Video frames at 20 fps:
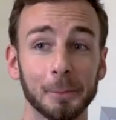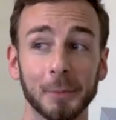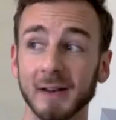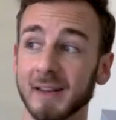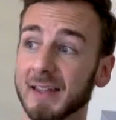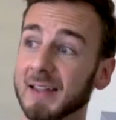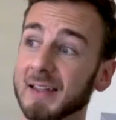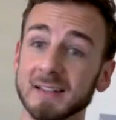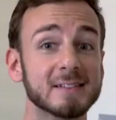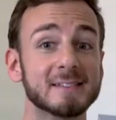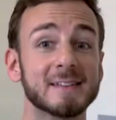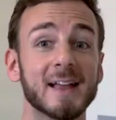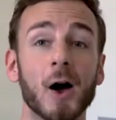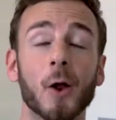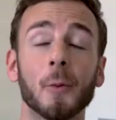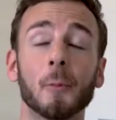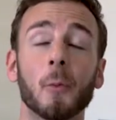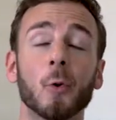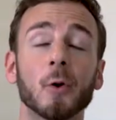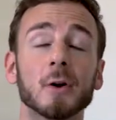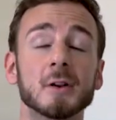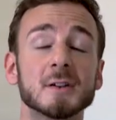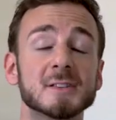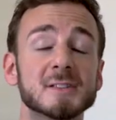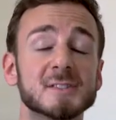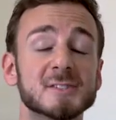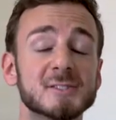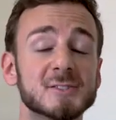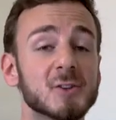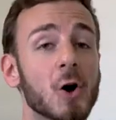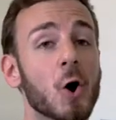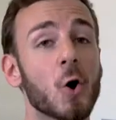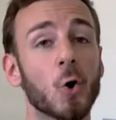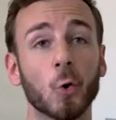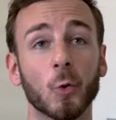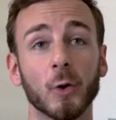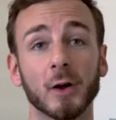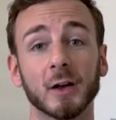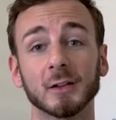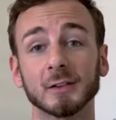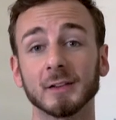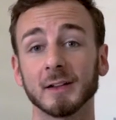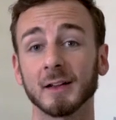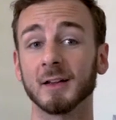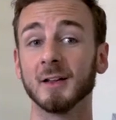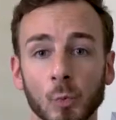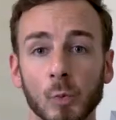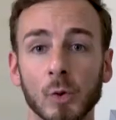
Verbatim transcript: but it downpoured so quickly.